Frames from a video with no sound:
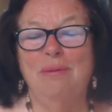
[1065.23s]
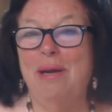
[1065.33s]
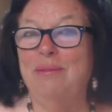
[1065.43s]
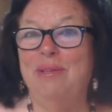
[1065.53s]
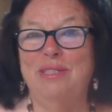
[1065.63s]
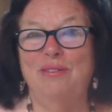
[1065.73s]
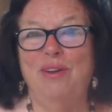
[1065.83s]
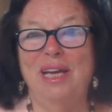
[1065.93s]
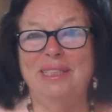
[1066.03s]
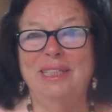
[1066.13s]
one with the
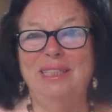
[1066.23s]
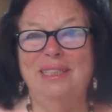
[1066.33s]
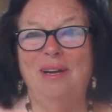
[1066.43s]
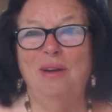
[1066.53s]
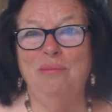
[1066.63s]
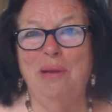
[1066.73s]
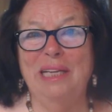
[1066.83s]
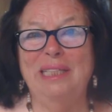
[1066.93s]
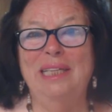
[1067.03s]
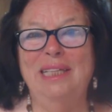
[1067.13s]
Father,
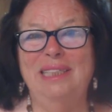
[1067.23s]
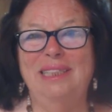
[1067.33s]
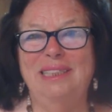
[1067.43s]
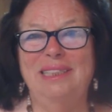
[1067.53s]
Almighty,